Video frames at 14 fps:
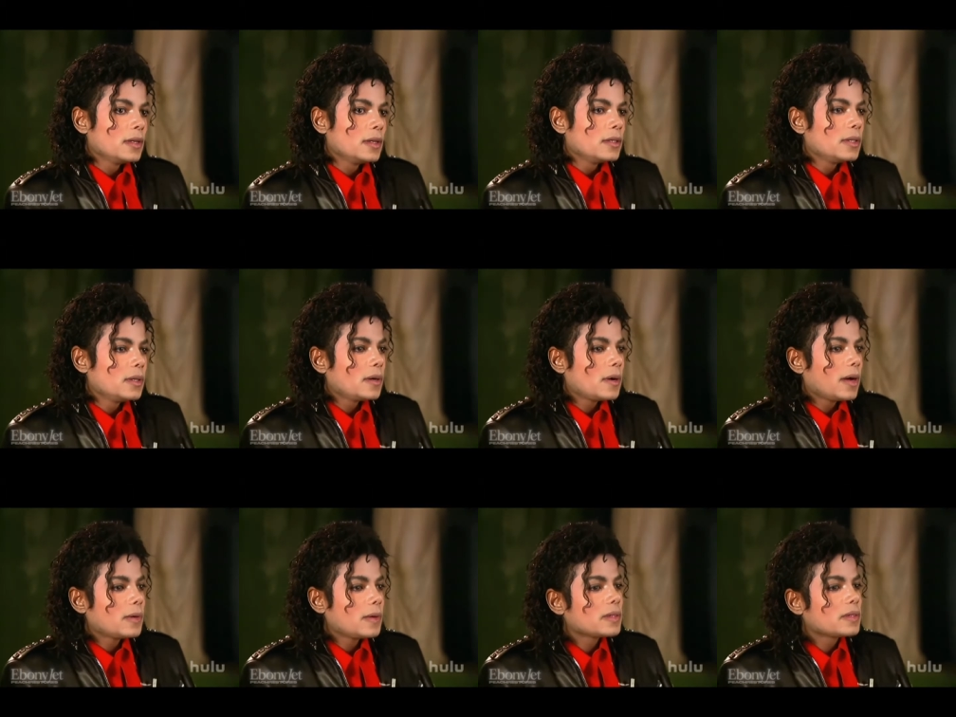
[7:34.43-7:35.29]
No,
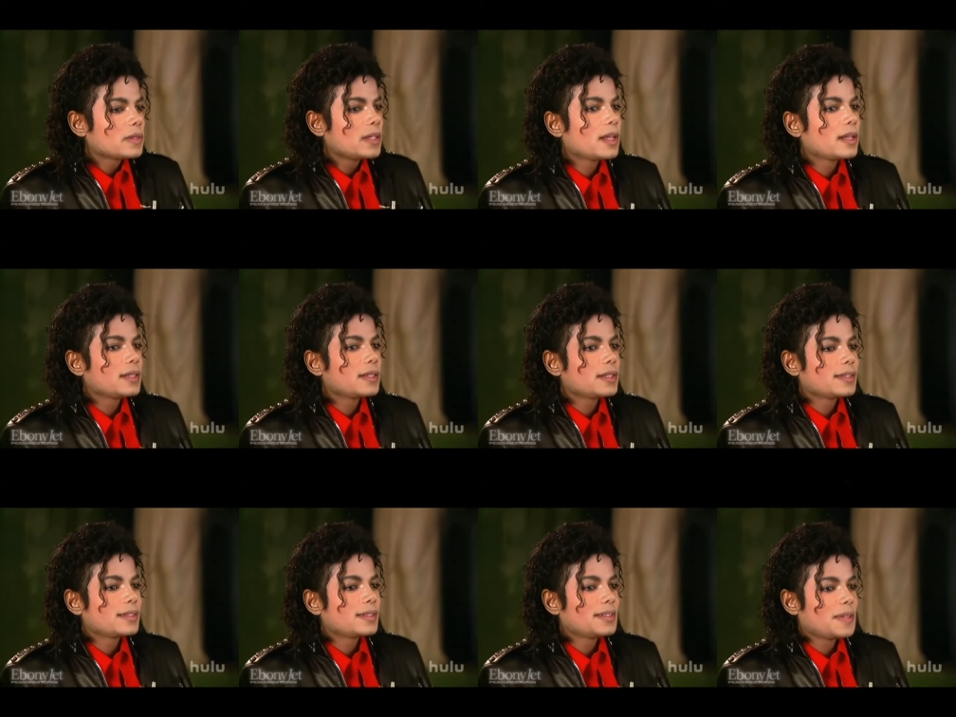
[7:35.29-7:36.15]
I wrote that
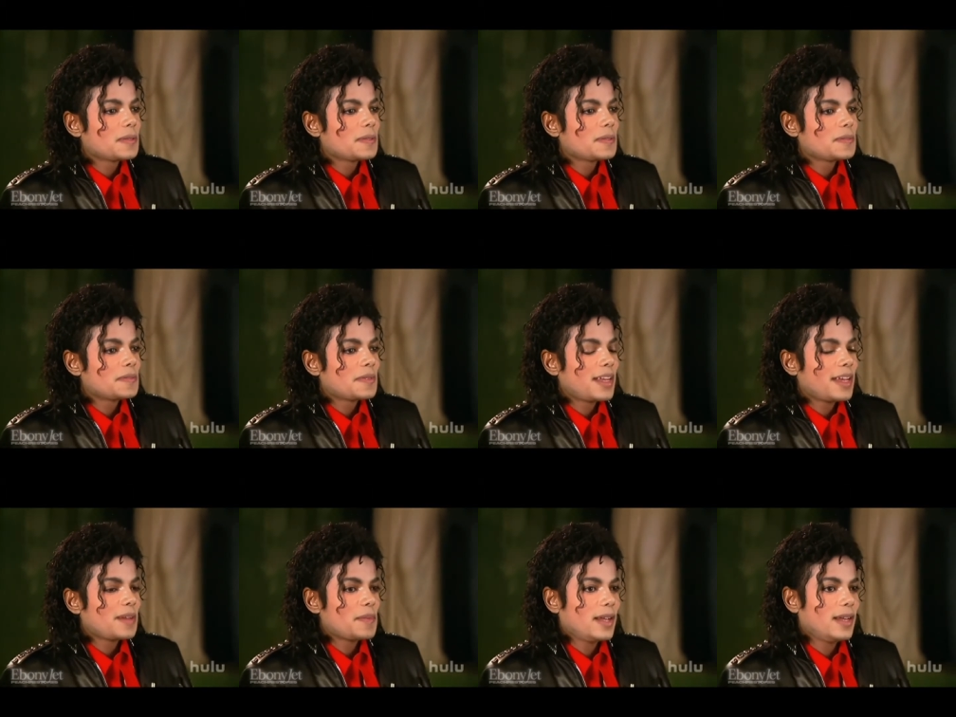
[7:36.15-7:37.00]
in uh,
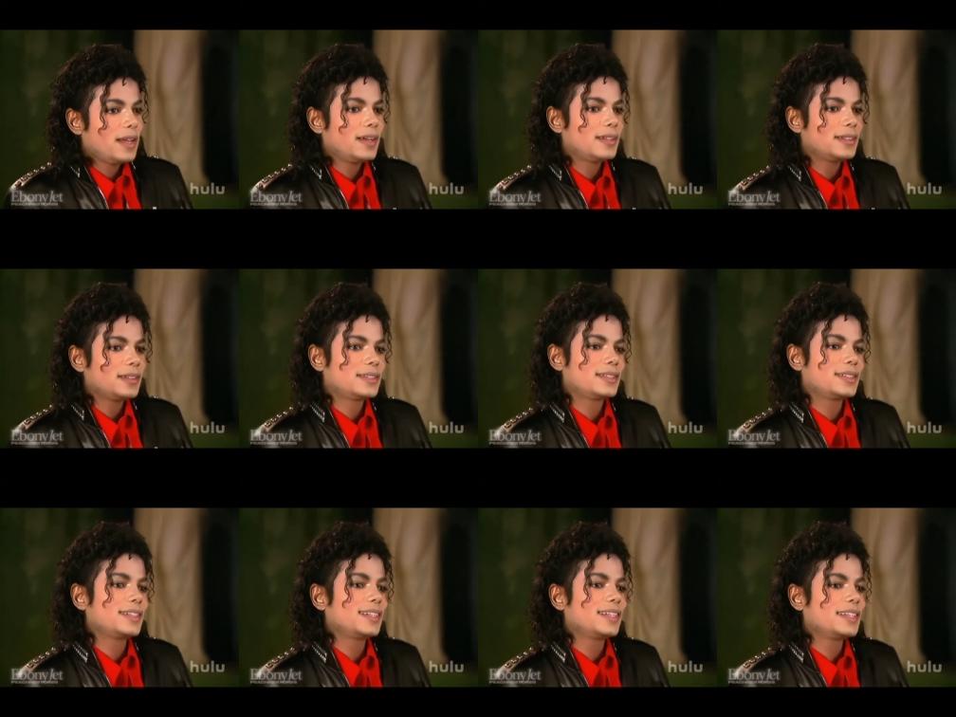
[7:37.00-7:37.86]
at my house
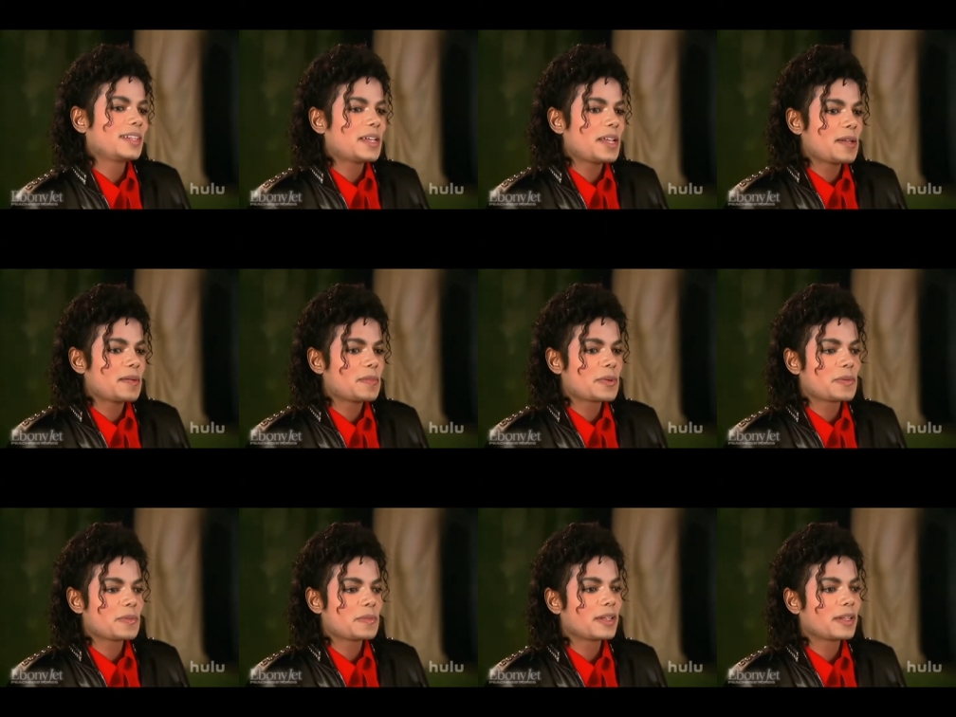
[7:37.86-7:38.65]
in the game room.